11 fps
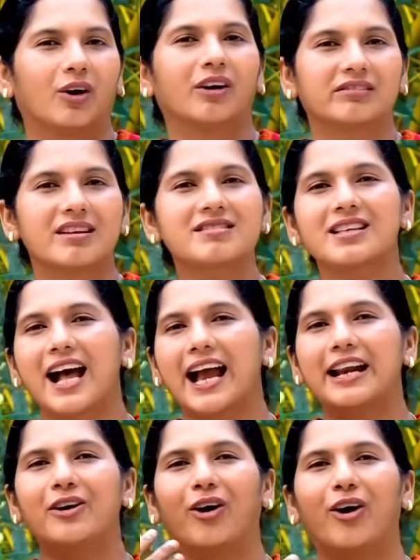on this
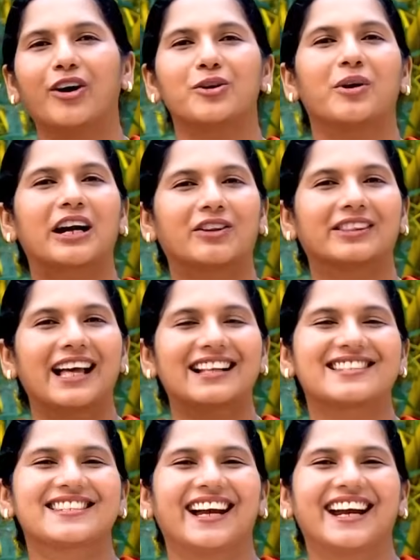side or you are on
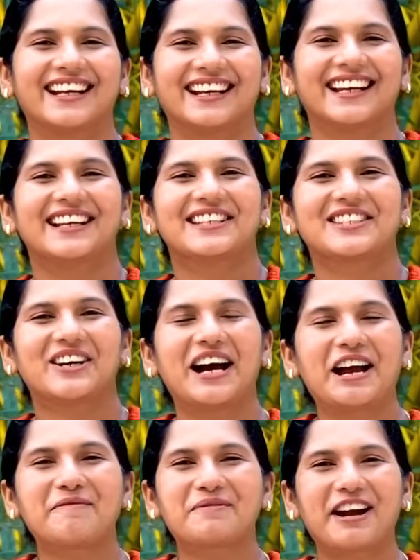that side. So
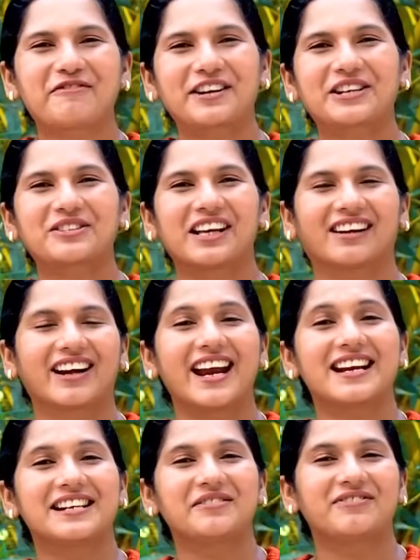I'm referring to the
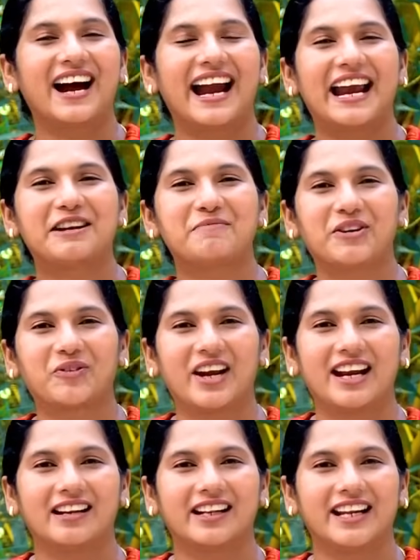great divide
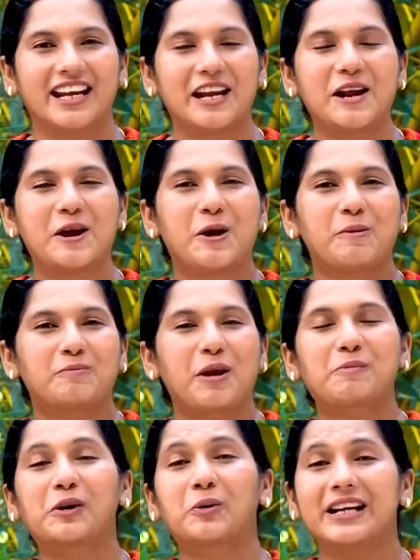between the
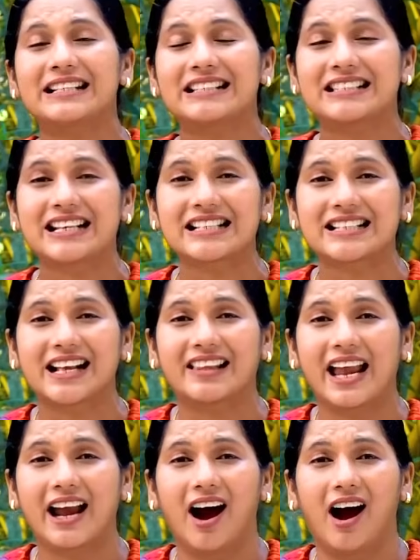people who insist that
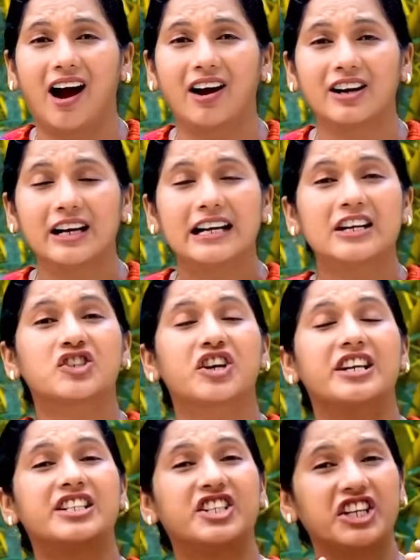they are
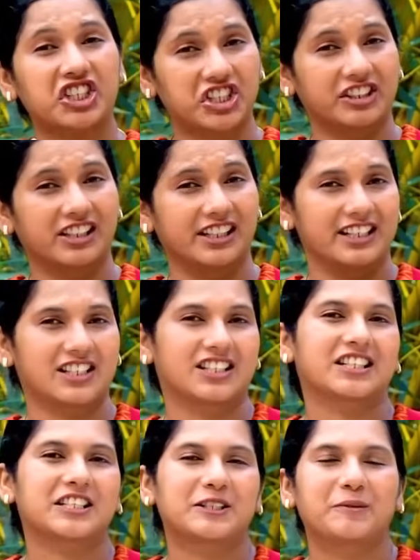
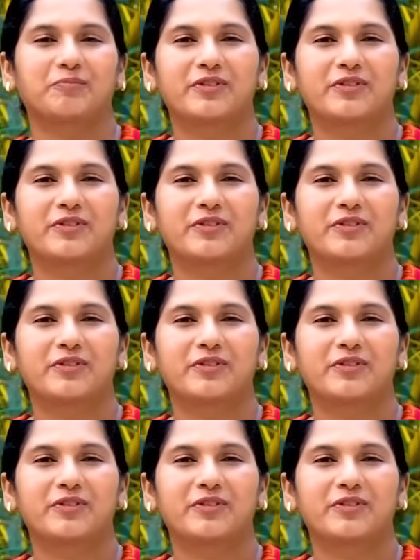traditionalists,